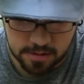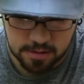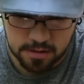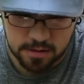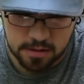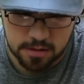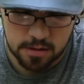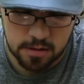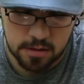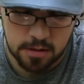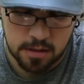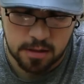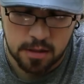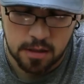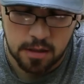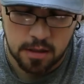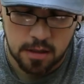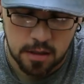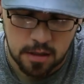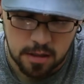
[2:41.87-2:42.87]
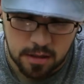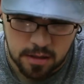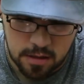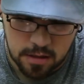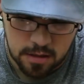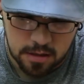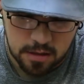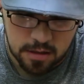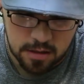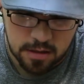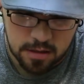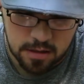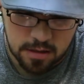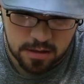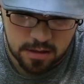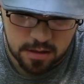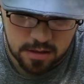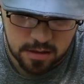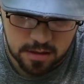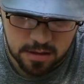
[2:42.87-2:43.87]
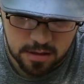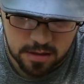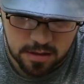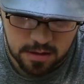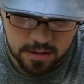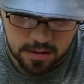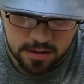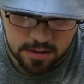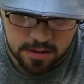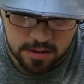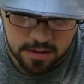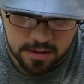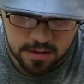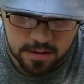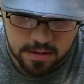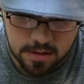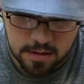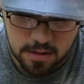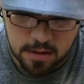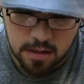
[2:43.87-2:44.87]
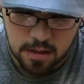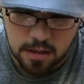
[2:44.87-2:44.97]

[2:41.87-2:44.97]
No one is speaking in this clip.